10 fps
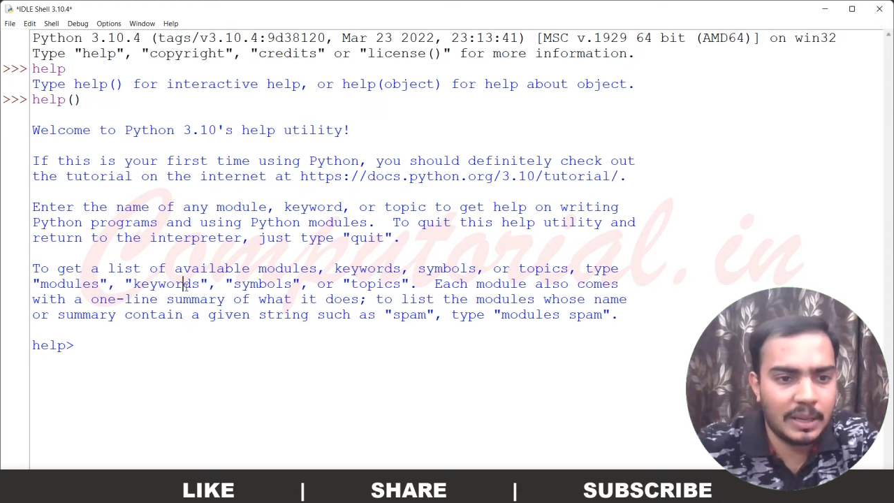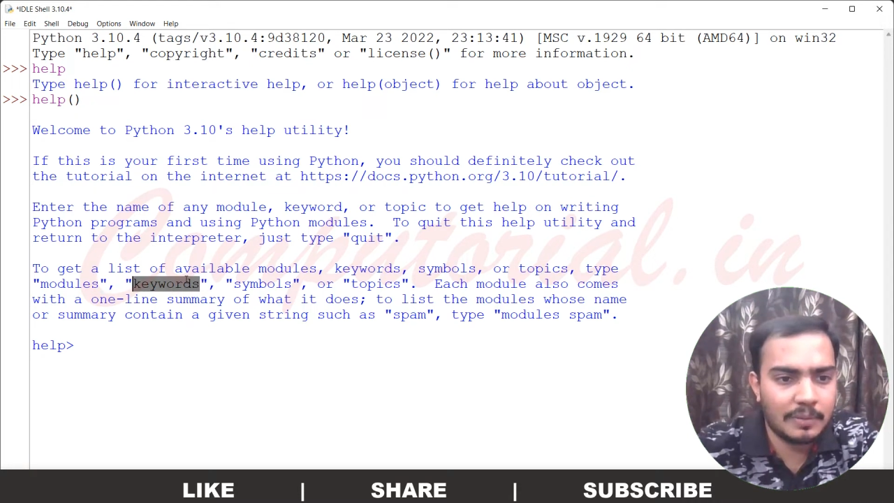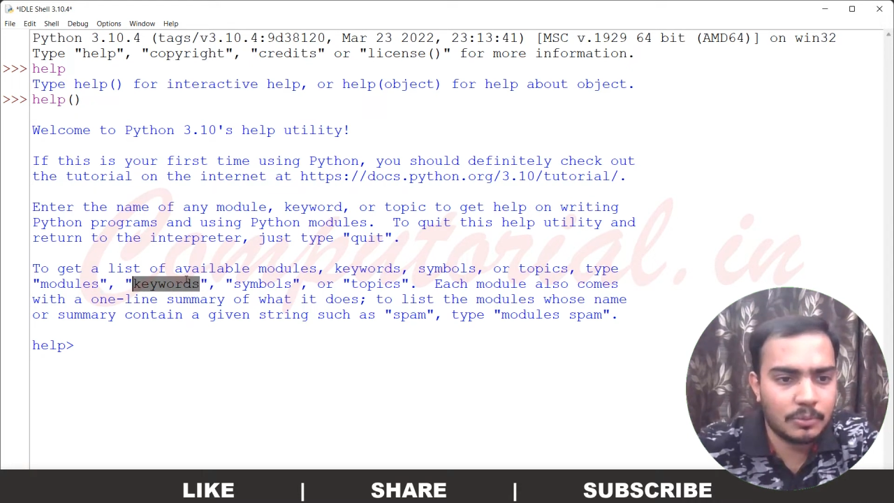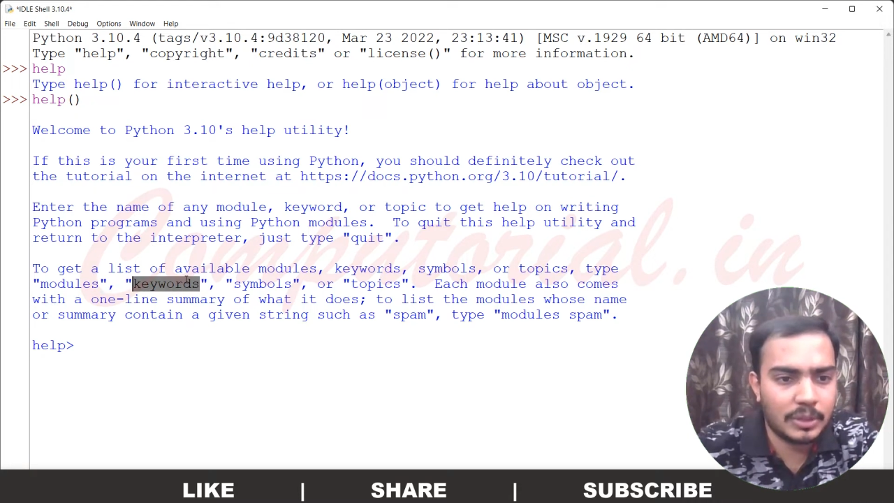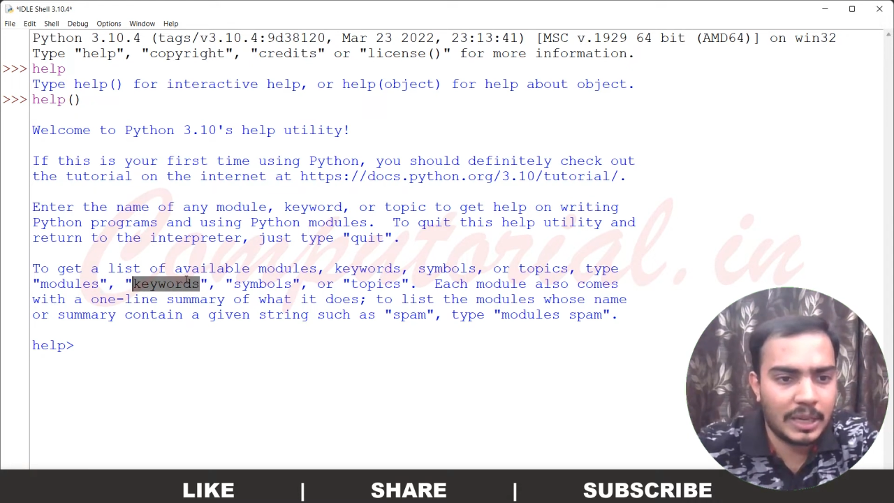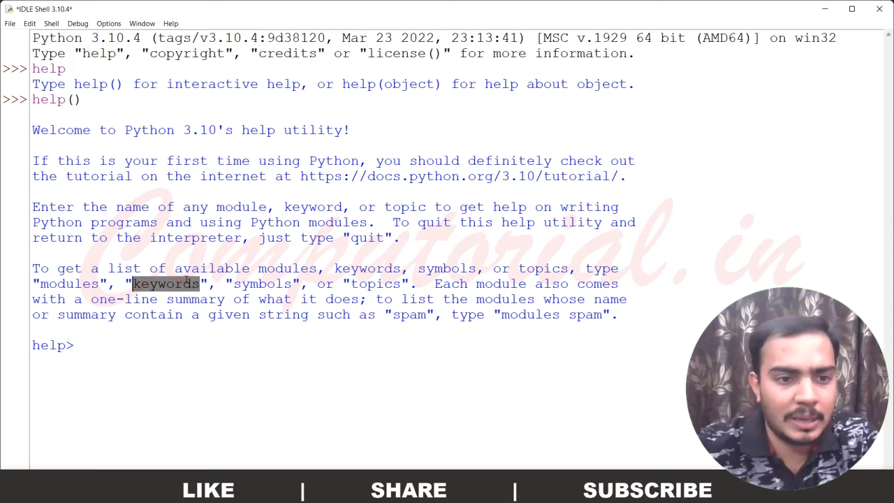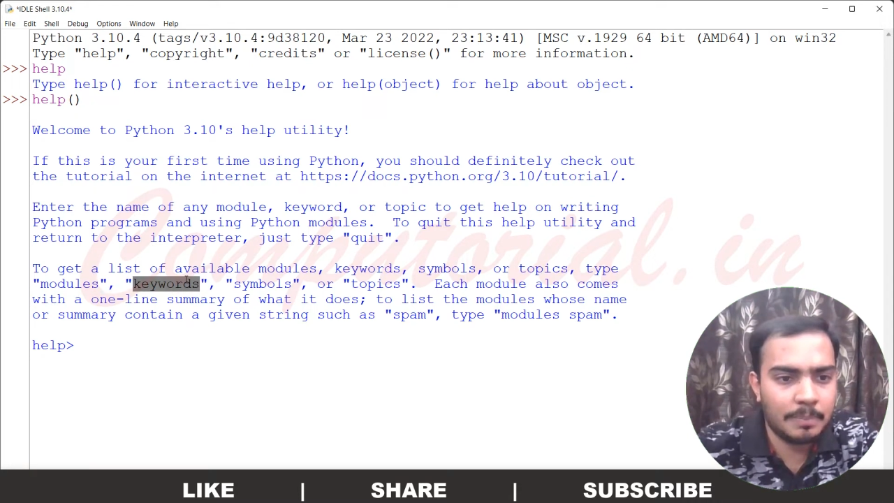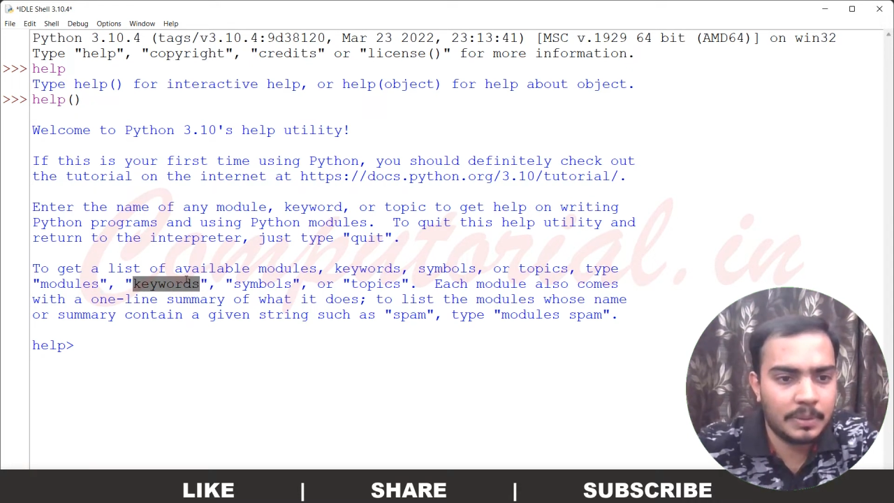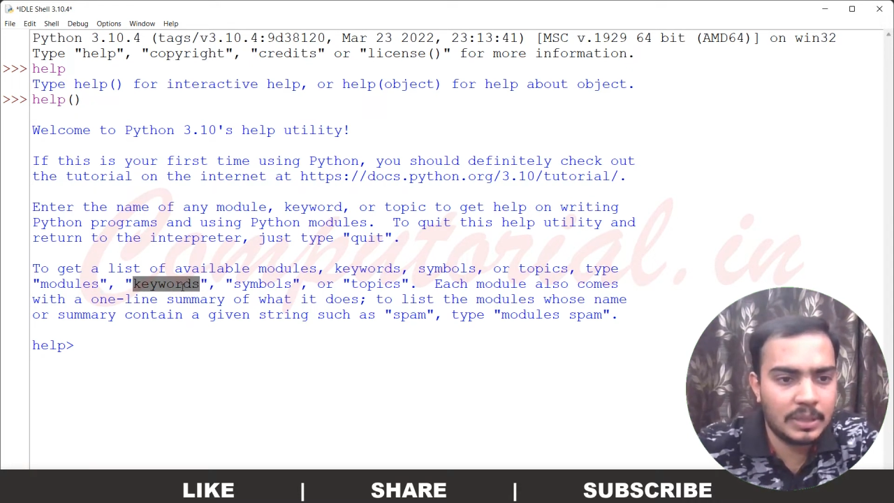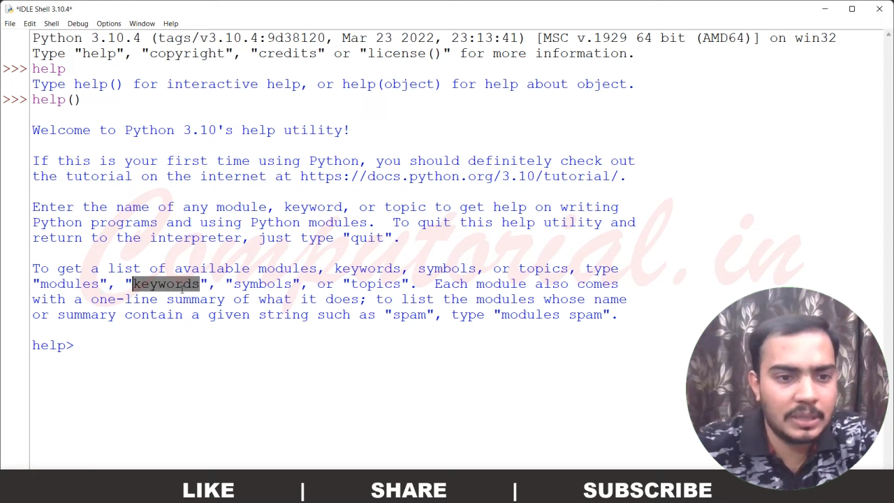have to
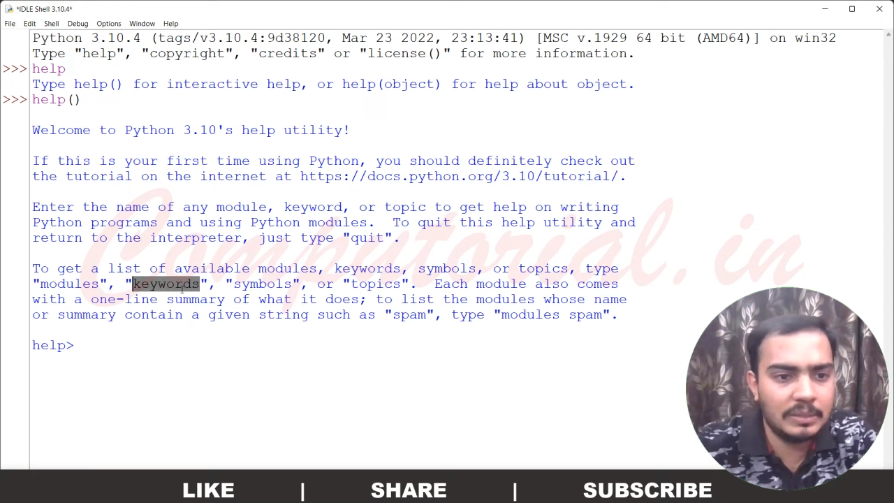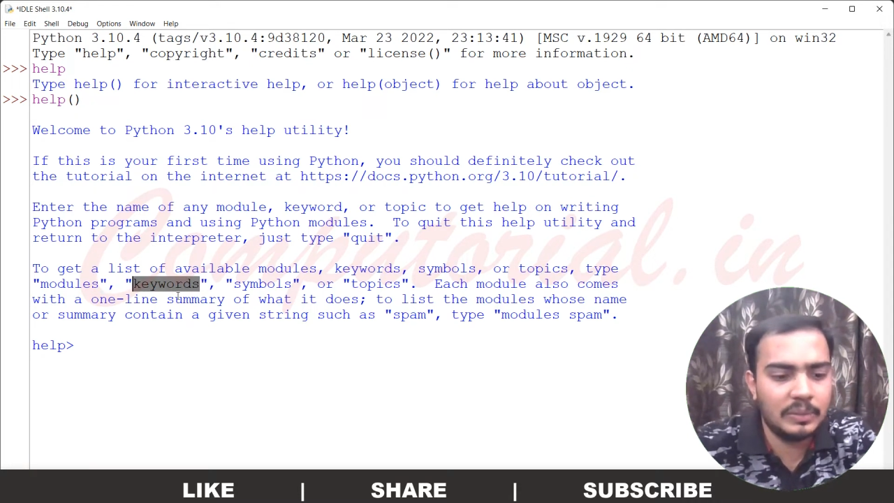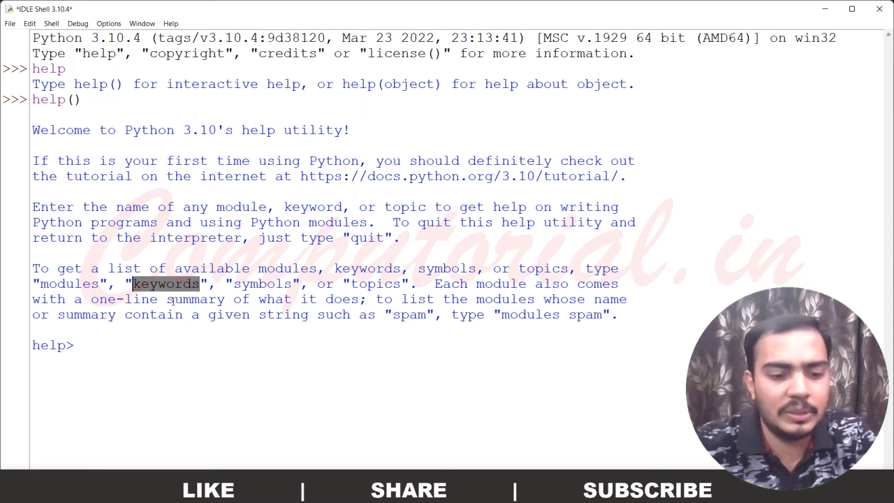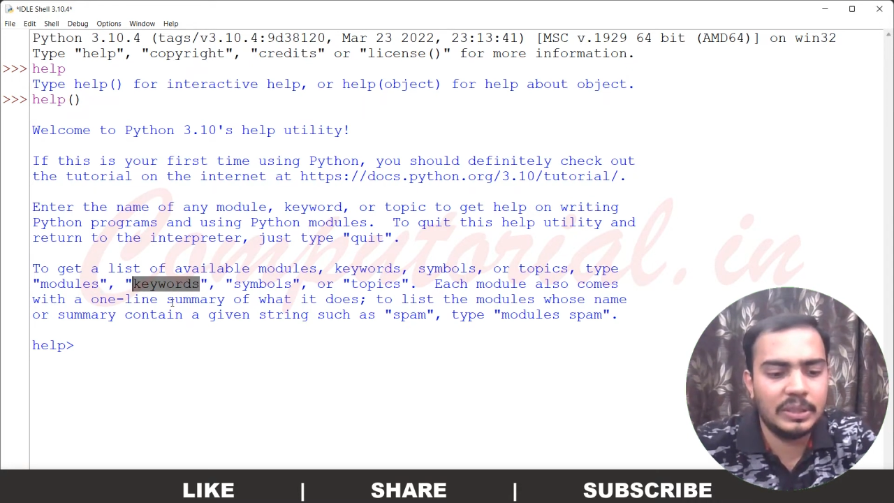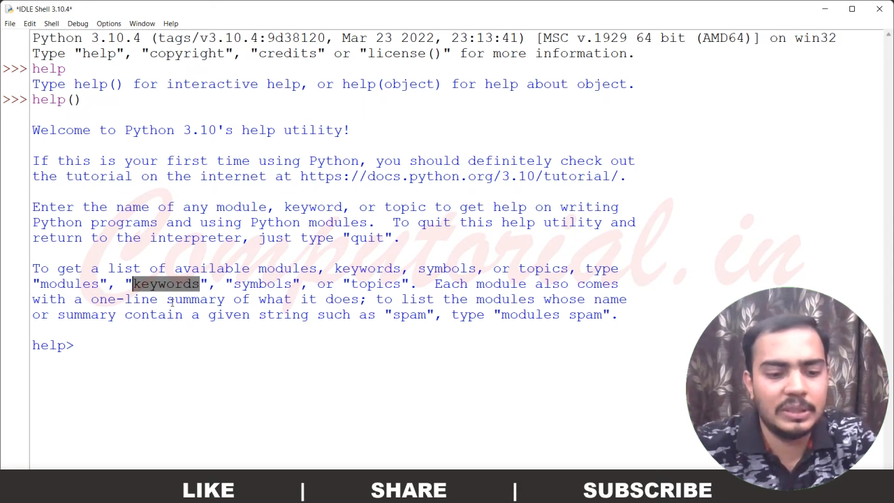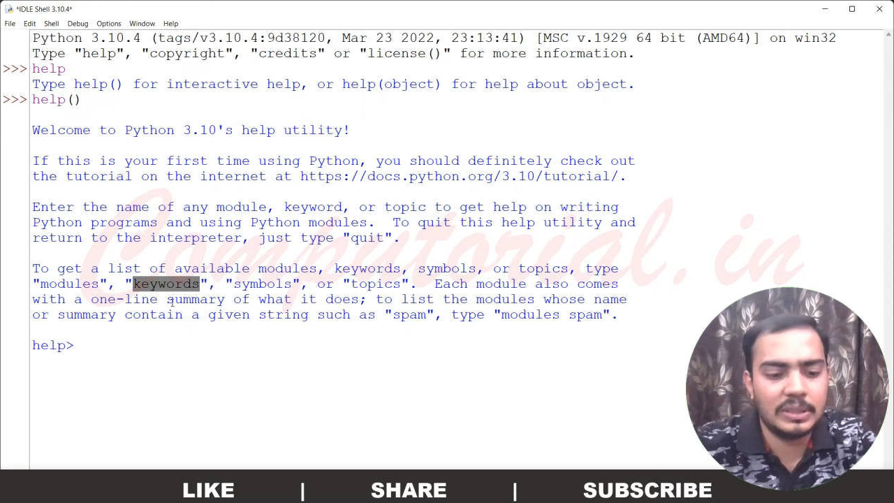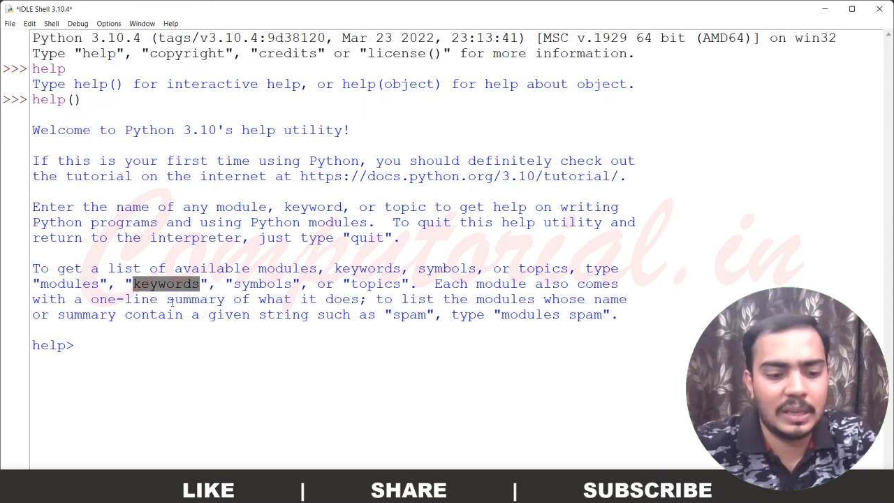type keywords,